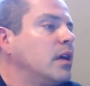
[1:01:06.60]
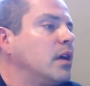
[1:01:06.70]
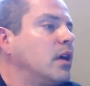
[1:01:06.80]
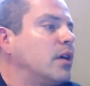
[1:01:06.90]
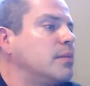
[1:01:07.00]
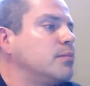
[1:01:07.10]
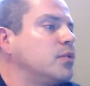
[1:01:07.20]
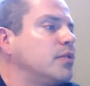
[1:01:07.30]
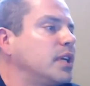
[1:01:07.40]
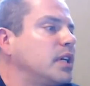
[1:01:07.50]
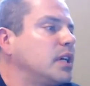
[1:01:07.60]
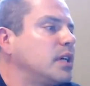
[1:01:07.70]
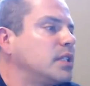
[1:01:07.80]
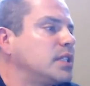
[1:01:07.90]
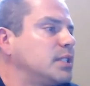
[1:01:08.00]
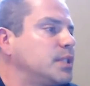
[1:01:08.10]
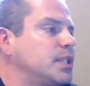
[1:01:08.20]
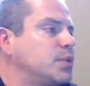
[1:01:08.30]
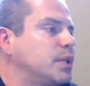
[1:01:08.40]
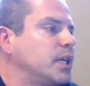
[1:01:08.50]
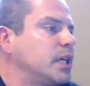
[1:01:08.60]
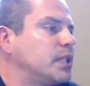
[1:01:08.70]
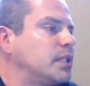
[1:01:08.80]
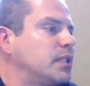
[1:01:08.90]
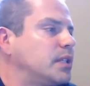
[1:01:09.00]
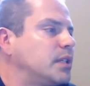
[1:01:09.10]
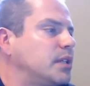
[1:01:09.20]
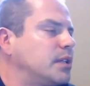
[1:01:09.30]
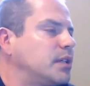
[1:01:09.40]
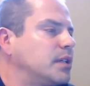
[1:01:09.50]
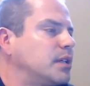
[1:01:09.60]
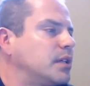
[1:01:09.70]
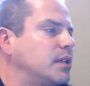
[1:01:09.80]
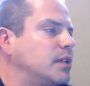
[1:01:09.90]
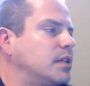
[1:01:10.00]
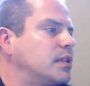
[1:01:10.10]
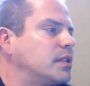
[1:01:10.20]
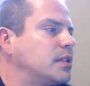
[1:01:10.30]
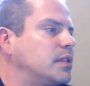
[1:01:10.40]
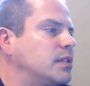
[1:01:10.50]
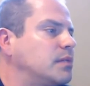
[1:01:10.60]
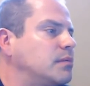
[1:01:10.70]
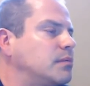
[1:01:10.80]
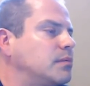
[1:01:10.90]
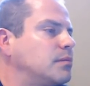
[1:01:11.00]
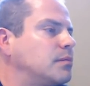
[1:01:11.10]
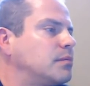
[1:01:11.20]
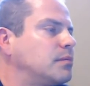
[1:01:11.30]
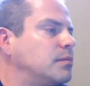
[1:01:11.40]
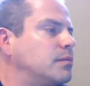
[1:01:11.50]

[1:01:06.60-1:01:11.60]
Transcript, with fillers: All right, moving on. Let's see what else we got. Um,